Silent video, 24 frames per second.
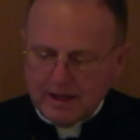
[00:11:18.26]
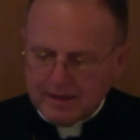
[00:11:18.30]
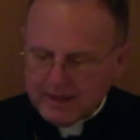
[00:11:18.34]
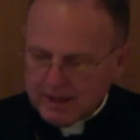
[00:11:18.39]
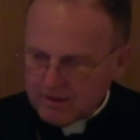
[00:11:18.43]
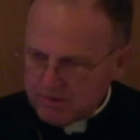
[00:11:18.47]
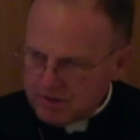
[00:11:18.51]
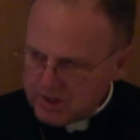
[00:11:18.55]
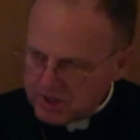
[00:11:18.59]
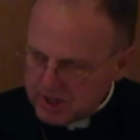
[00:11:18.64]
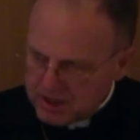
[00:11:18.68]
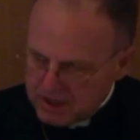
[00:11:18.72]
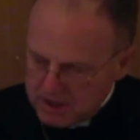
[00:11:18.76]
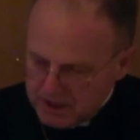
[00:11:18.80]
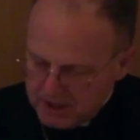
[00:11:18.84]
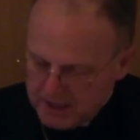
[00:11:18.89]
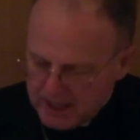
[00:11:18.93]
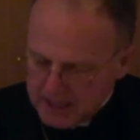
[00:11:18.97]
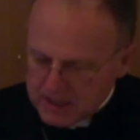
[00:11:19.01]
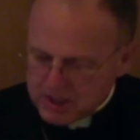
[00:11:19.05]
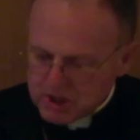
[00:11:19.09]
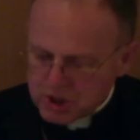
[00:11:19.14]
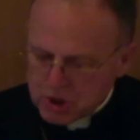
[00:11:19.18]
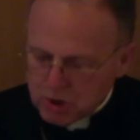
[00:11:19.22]
There is a
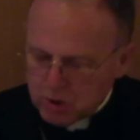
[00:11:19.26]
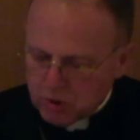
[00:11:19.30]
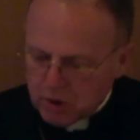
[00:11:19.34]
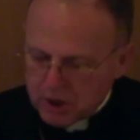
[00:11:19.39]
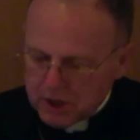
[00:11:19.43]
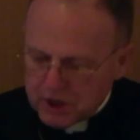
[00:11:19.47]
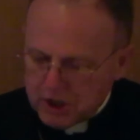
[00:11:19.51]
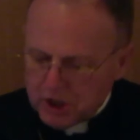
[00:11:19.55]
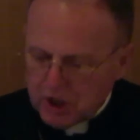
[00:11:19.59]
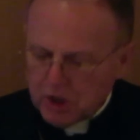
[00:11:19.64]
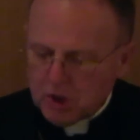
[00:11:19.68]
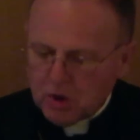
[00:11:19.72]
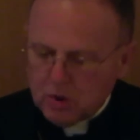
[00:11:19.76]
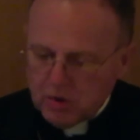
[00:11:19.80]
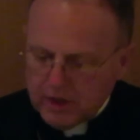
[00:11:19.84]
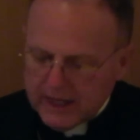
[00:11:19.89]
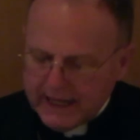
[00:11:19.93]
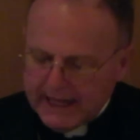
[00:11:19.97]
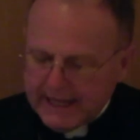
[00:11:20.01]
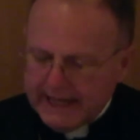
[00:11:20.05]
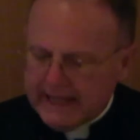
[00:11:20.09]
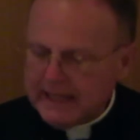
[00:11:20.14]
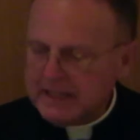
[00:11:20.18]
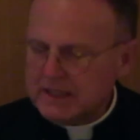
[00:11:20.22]
yes or
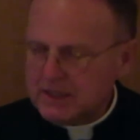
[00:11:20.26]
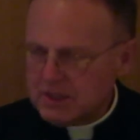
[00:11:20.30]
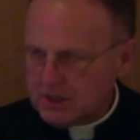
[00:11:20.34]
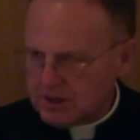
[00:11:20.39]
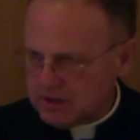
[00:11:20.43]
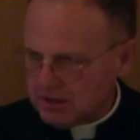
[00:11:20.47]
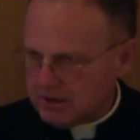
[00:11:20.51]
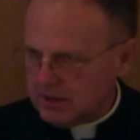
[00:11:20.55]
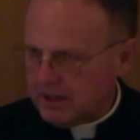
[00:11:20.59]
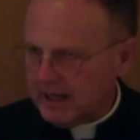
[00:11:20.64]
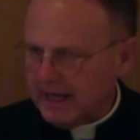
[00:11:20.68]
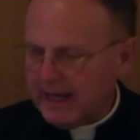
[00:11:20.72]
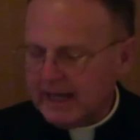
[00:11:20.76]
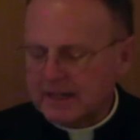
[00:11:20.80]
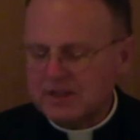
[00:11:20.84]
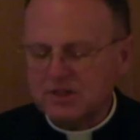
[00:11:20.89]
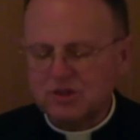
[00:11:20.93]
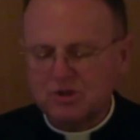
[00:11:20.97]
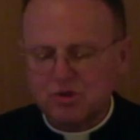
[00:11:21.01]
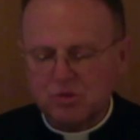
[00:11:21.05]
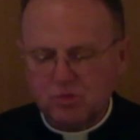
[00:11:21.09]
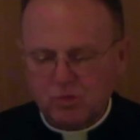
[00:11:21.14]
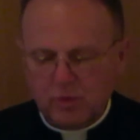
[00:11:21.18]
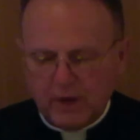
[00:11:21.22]
no answer
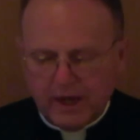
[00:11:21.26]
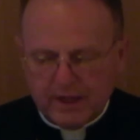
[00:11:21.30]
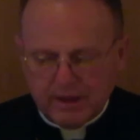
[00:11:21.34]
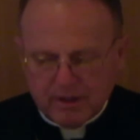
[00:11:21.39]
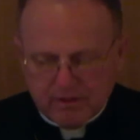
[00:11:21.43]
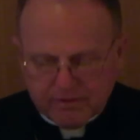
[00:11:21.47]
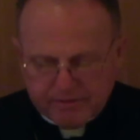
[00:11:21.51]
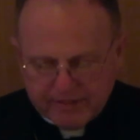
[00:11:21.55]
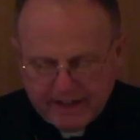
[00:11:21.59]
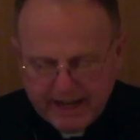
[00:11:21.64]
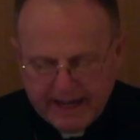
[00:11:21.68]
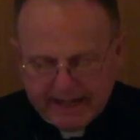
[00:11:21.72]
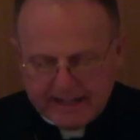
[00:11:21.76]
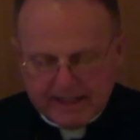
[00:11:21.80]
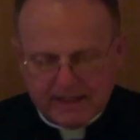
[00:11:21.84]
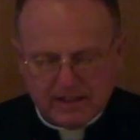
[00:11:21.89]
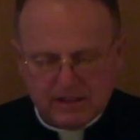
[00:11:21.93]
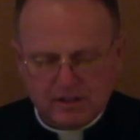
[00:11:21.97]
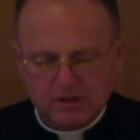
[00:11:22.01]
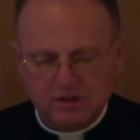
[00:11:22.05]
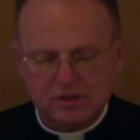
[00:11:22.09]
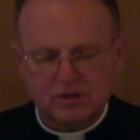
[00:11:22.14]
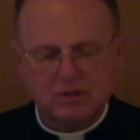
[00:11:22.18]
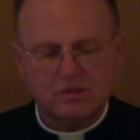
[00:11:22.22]
as to whether
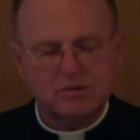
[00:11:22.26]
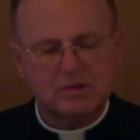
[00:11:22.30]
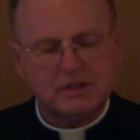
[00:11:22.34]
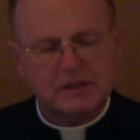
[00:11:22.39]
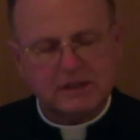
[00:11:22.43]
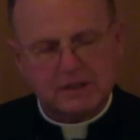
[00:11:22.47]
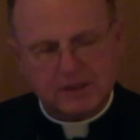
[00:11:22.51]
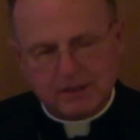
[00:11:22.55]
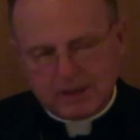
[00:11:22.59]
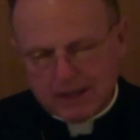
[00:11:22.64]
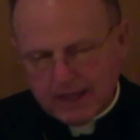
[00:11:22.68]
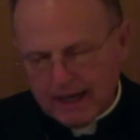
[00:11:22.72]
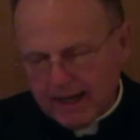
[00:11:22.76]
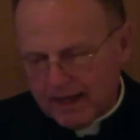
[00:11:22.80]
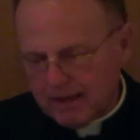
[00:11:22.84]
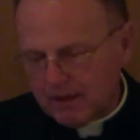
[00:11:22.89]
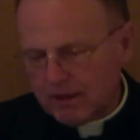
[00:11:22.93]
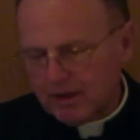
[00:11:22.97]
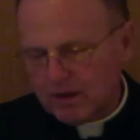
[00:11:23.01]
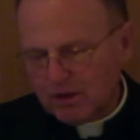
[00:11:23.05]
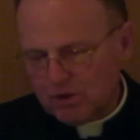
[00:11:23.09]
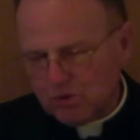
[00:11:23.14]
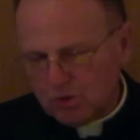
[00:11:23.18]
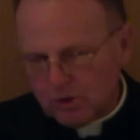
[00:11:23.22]
Vatican II is
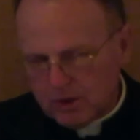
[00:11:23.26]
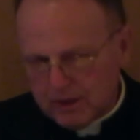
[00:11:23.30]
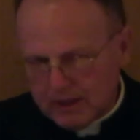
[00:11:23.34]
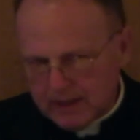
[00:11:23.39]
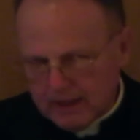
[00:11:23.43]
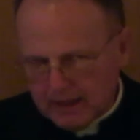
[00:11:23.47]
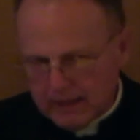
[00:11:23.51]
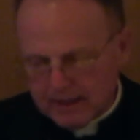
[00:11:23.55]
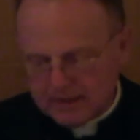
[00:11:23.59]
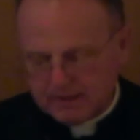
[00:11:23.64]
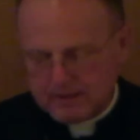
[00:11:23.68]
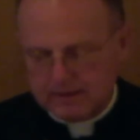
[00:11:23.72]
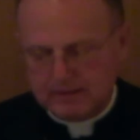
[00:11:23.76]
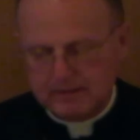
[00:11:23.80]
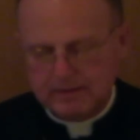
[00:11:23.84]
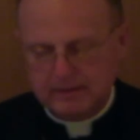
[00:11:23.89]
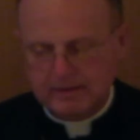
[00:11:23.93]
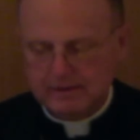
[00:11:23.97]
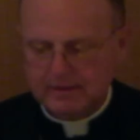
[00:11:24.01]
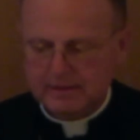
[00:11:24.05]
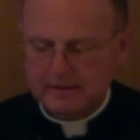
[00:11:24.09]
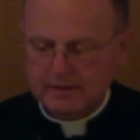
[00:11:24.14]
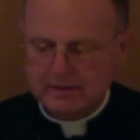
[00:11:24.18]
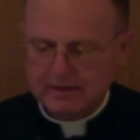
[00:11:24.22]
Catholic or not.
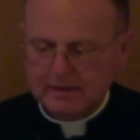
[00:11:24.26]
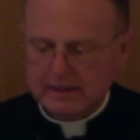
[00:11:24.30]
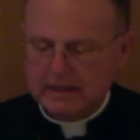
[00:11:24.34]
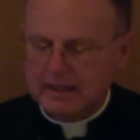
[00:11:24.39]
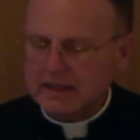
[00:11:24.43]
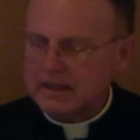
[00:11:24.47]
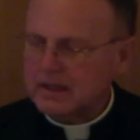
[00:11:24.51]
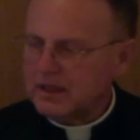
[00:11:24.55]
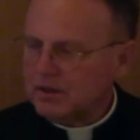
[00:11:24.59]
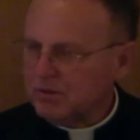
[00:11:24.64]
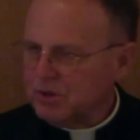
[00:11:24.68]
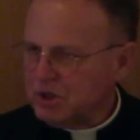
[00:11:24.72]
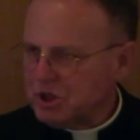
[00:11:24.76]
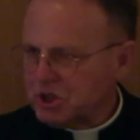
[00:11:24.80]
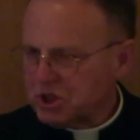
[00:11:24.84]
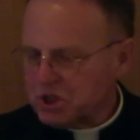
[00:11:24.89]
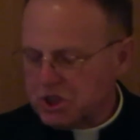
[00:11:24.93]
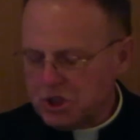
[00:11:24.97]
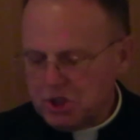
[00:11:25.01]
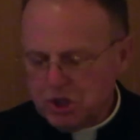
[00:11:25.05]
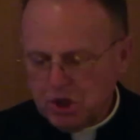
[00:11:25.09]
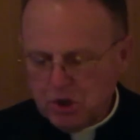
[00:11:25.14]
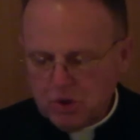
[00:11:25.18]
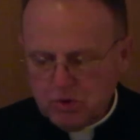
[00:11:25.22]
There
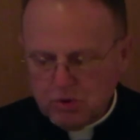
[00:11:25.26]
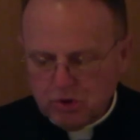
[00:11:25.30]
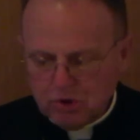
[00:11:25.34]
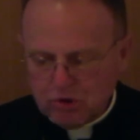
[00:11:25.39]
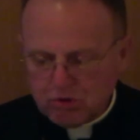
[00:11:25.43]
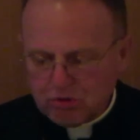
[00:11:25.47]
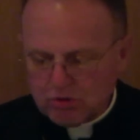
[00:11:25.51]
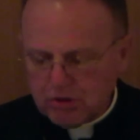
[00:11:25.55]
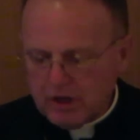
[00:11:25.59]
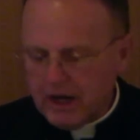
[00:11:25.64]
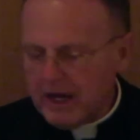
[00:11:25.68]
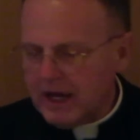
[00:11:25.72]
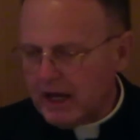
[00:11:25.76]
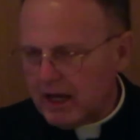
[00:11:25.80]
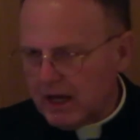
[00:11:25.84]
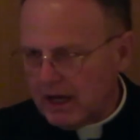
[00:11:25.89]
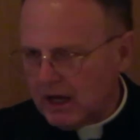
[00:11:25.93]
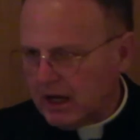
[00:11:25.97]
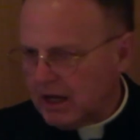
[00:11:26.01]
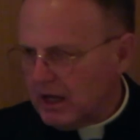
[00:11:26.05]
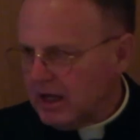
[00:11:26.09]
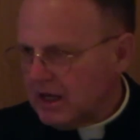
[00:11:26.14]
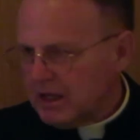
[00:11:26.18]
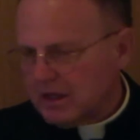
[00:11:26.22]
is no
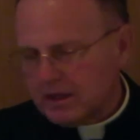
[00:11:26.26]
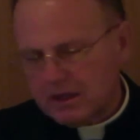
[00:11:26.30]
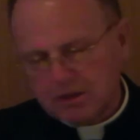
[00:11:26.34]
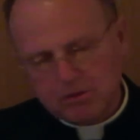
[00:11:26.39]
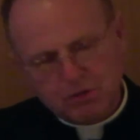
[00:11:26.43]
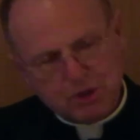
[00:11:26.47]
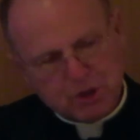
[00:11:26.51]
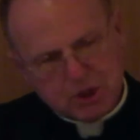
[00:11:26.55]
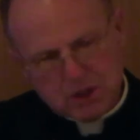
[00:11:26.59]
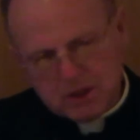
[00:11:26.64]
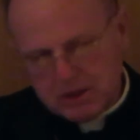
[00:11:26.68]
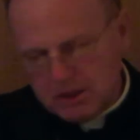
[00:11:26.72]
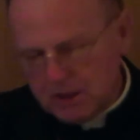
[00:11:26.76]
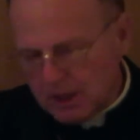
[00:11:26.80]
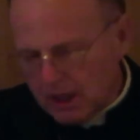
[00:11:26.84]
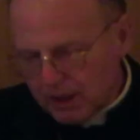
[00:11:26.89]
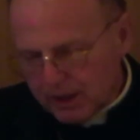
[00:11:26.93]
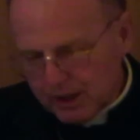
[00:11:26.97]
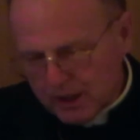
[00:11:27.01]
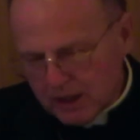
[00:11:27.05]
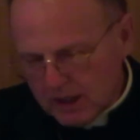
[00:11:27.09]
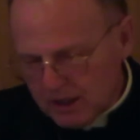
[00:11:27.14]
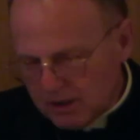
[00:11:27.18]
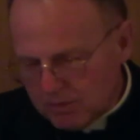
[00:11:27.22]
gray. There is
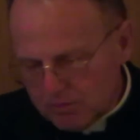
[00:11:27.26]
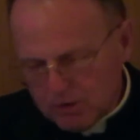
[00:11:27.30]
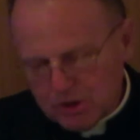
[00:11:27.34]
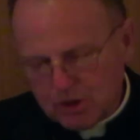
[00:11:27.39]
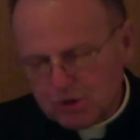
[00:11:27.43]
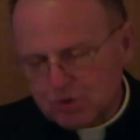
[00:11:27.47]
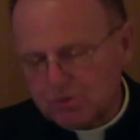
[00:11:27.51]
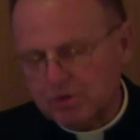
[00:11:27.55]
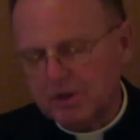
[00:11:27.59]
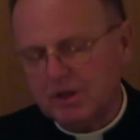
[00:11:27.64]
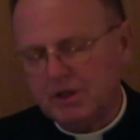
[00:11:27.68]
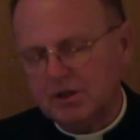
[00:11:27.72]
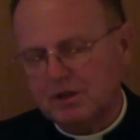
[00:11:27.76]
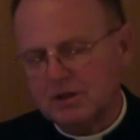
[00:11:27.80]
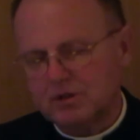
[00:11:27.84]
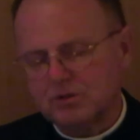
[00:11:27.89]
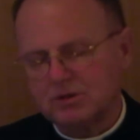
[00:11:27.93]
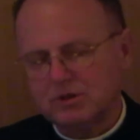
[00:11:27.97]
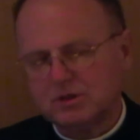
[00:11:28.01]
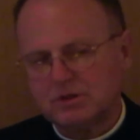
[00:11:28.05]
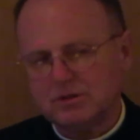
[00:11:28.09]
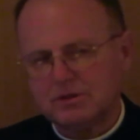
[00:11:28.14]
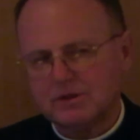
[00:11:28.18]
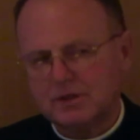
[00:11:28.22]
nothing in between
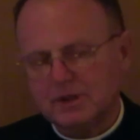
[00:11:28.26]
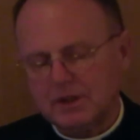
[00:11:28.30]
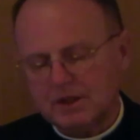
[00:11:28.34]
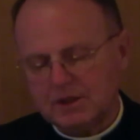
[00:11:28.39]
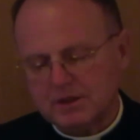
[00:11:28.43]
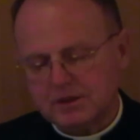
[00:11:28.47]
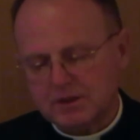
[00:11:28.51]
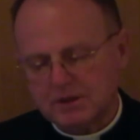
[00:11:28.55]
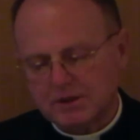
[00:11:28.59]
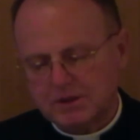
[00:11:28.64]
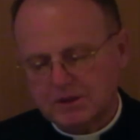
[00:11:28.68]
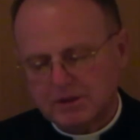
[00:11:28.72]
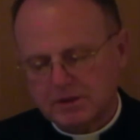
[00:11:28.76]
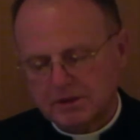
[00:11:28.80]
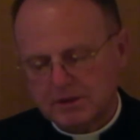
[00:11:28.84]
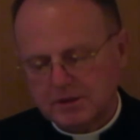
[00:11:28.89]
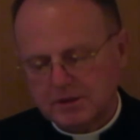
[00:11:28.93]
those two things.